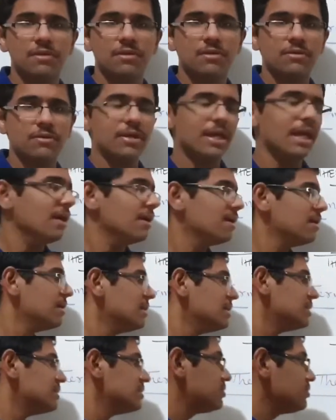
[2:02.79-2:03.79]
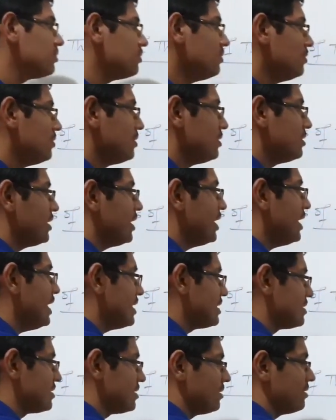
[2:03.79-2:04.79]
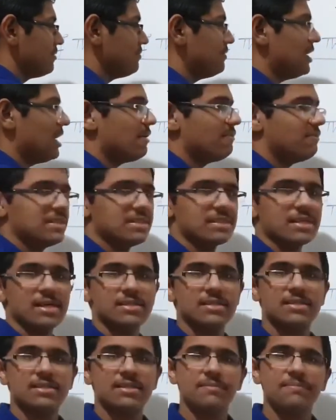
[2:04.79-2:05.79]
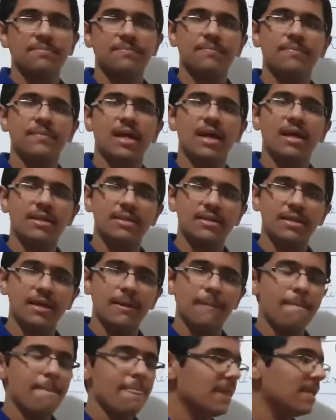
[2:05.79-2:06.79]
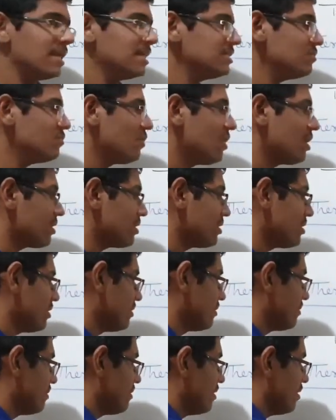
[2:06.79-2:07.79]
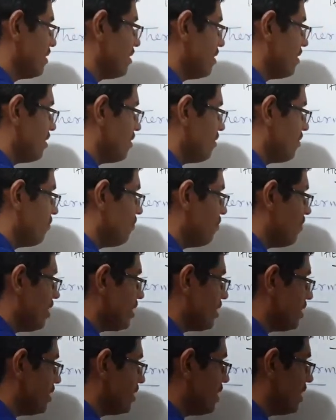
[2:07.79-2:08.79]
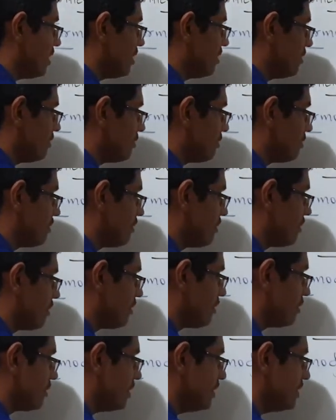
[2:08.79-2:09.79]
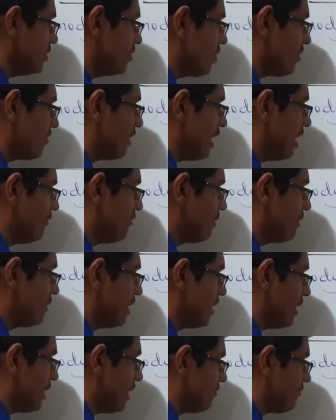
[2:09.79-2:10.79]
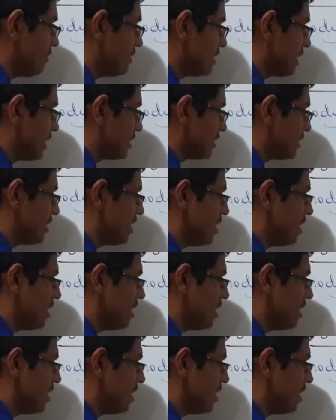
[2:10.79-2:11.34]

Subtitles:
Okay, so heat we have discussed. Another is work. Work done. This you are well familiar in physics.